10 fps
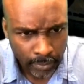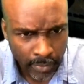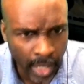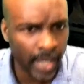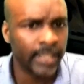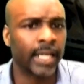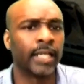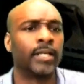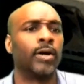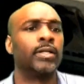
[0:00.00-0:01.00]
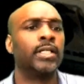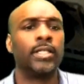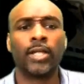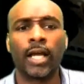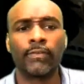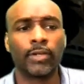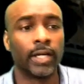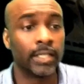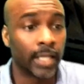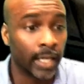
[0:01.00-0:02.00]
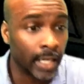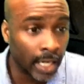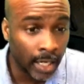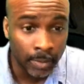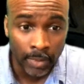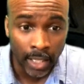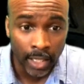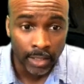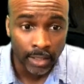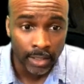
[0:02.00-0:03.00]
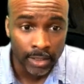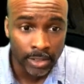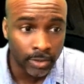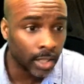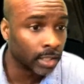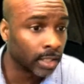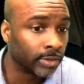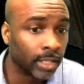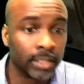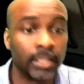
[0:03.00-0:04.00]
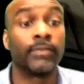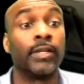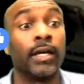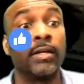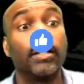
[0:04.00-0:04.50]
All right, I get it going. Y'all have a great day. I am out of here. It's Drew. I love y'all to death now.